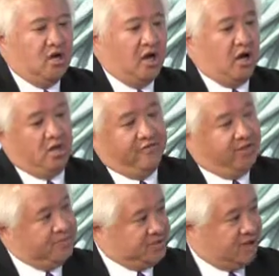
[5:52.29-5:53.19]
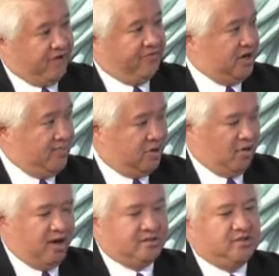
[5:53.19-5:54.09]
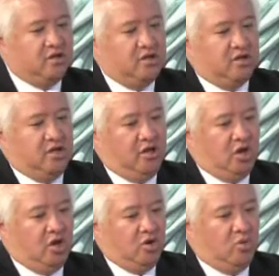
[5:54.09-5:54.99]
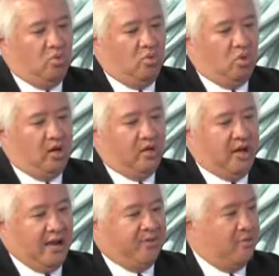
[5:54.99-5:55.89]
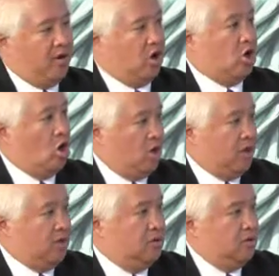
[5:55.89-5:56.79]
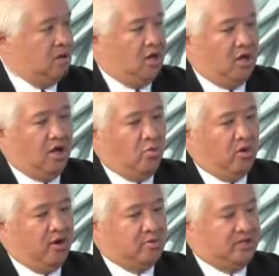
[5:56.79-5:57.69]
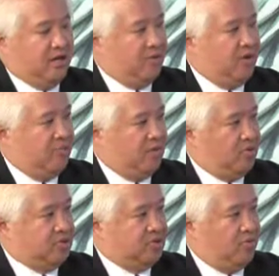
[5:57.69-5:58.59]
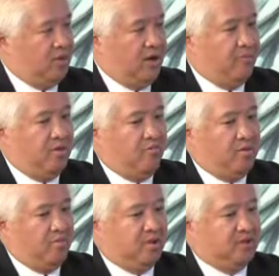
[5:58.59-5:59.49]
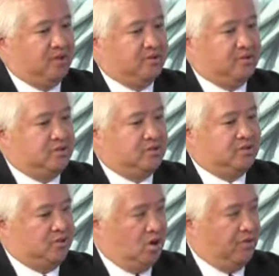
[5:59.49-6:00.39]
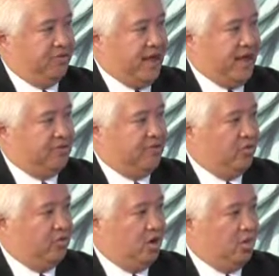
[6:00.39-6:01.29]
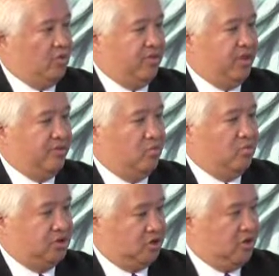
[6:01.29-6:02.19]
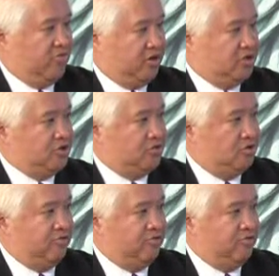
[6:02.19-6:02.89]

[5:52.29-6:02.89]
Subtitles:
And on the flip side, for Democrats, what happened to Merrick Garland, where he was nominated by President Obama. The Republicans stalled that to a point where they took over control